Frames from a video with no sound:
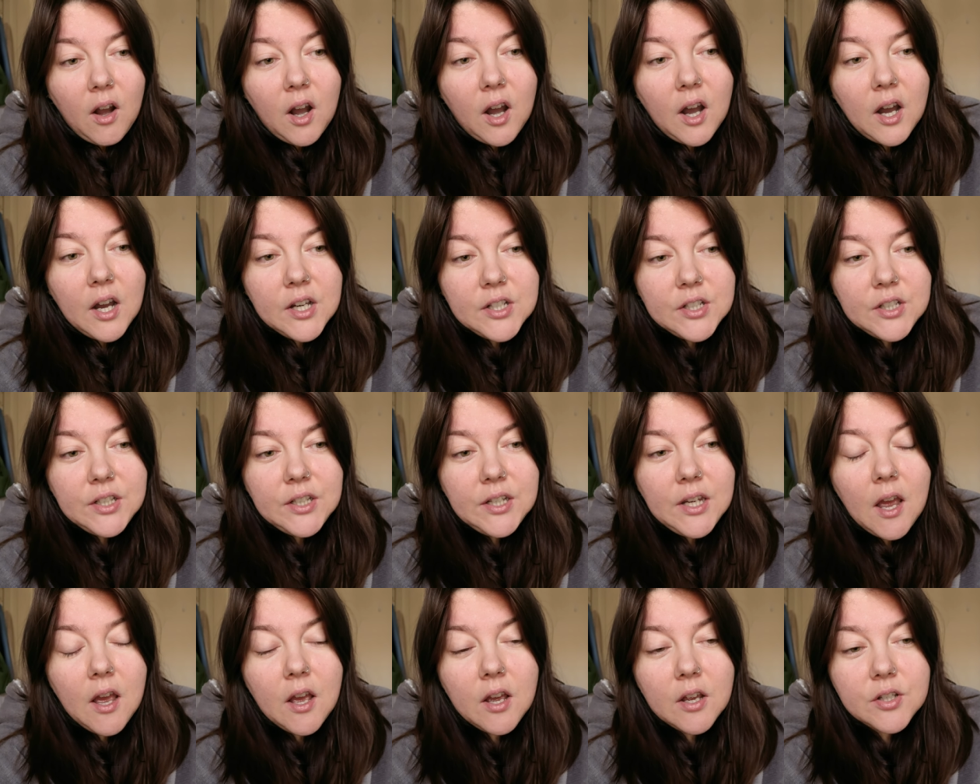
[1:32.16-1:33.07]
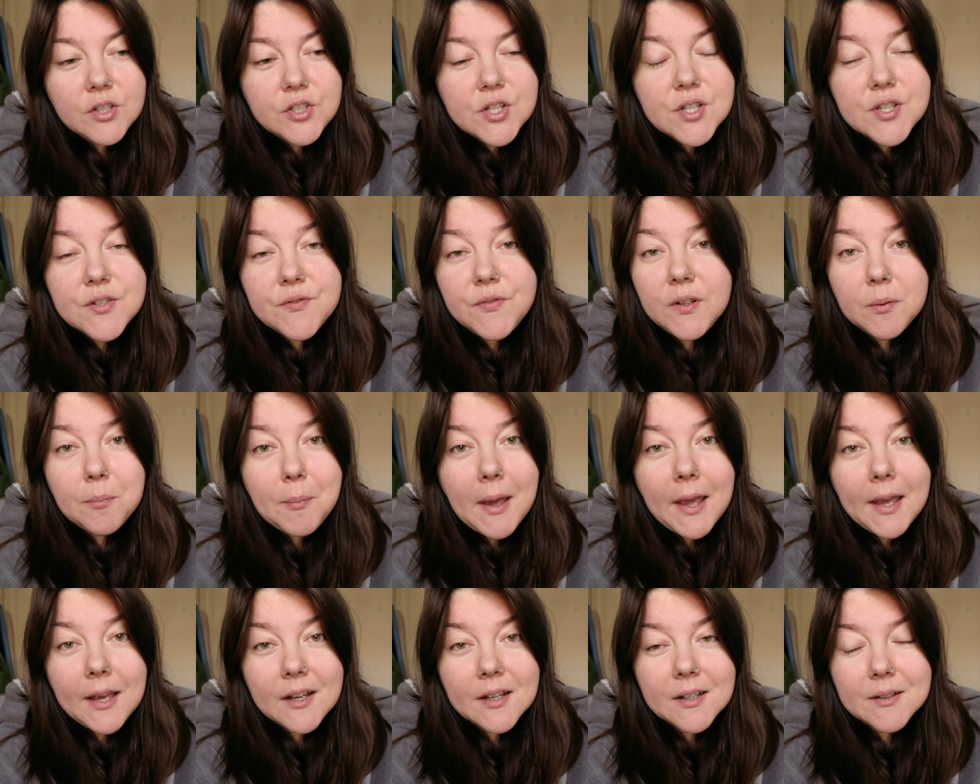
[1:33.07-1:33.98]
I just feel
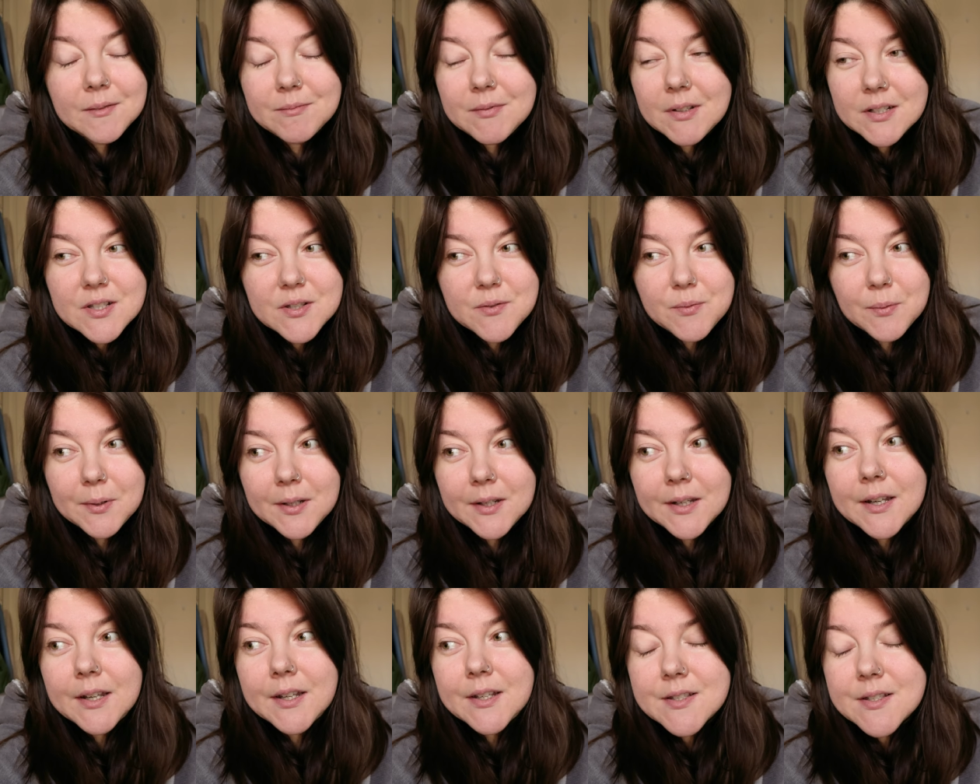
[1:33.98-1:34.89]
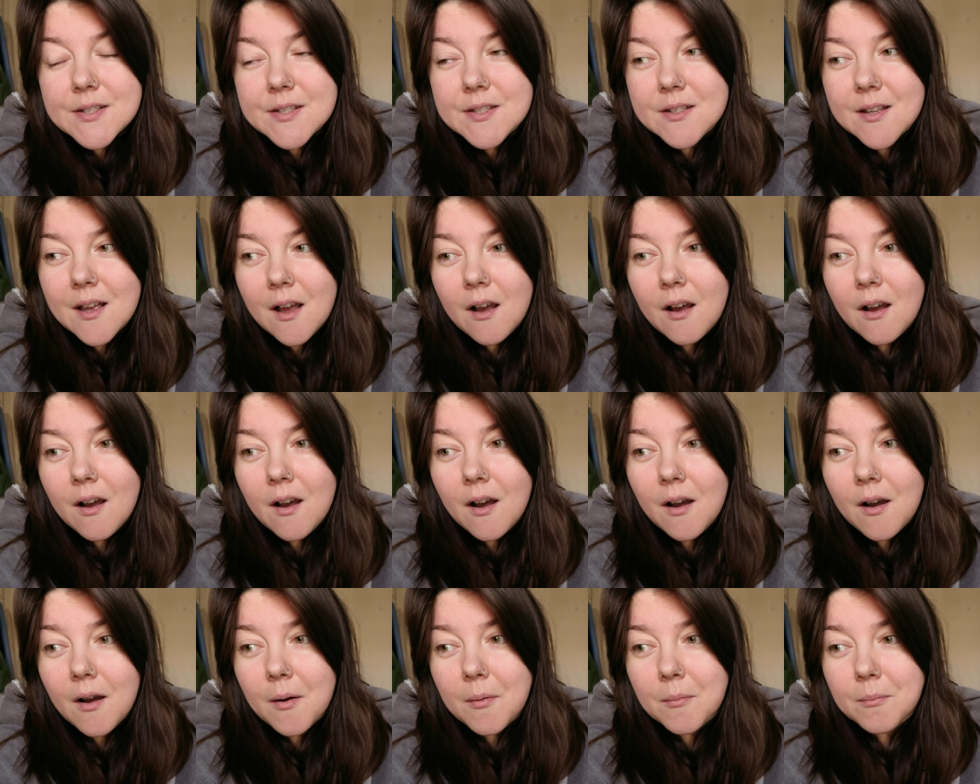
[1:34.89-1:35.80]
meh. That's what it is.
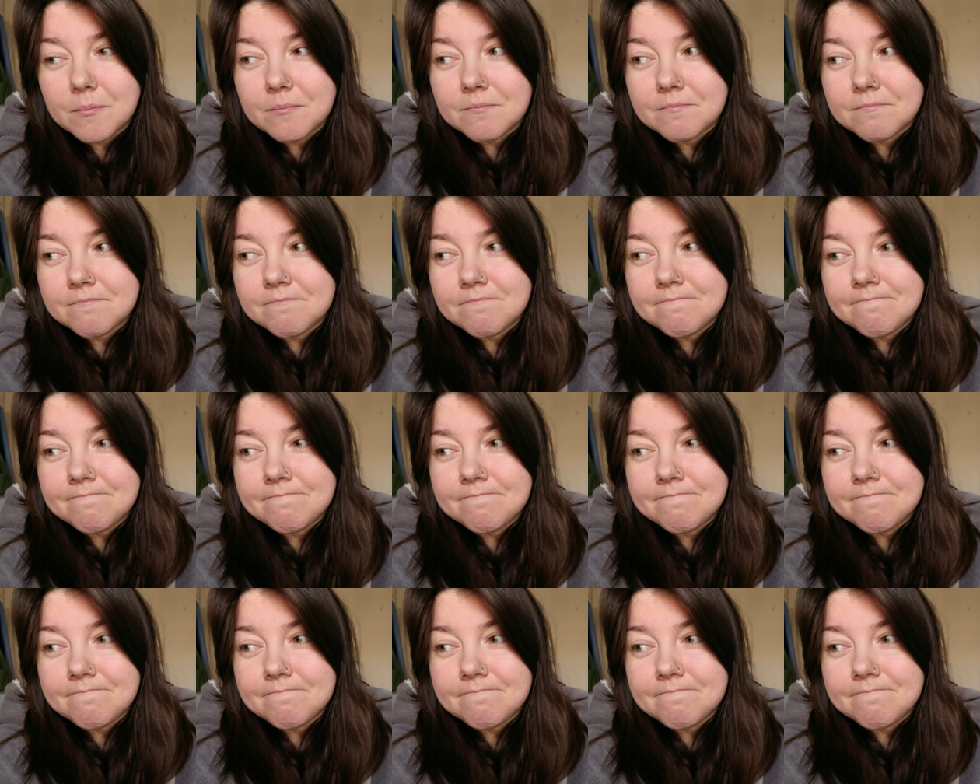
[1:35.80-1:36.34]
Um,